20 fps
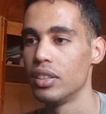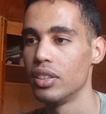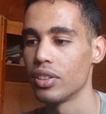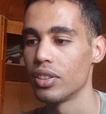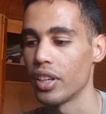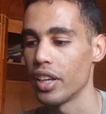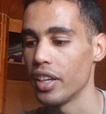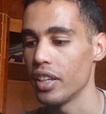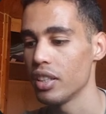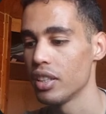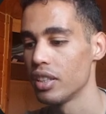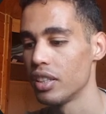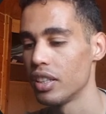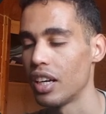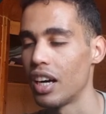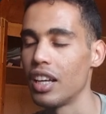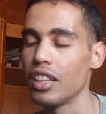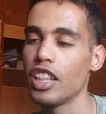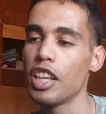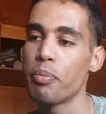okay,
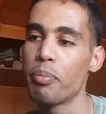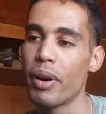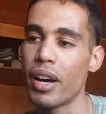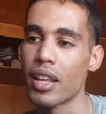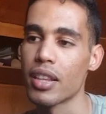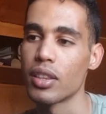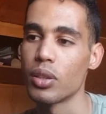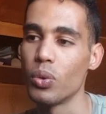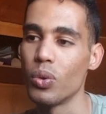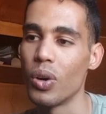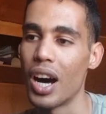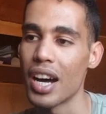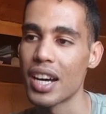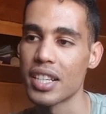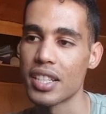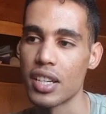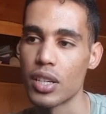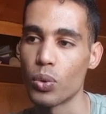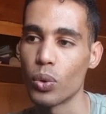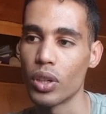and the path to
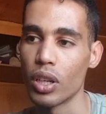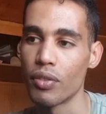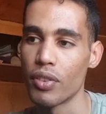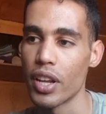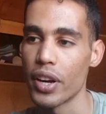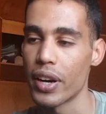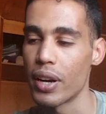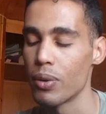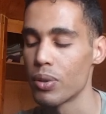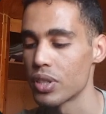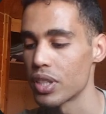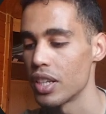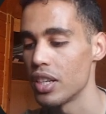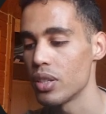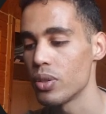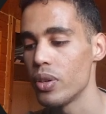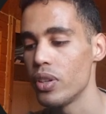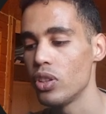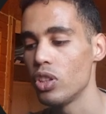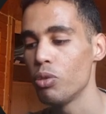access one of the routes is
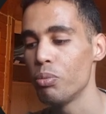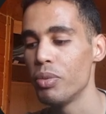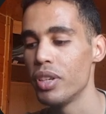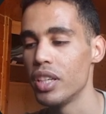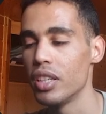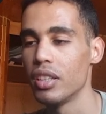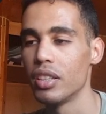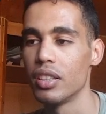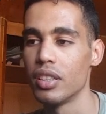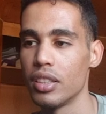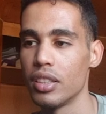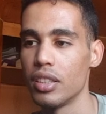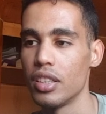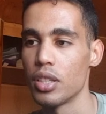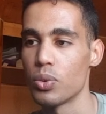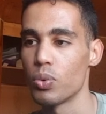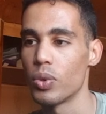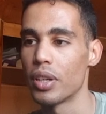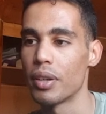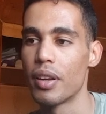going to be
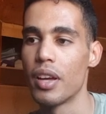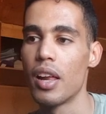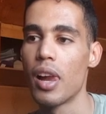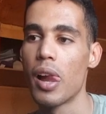this one.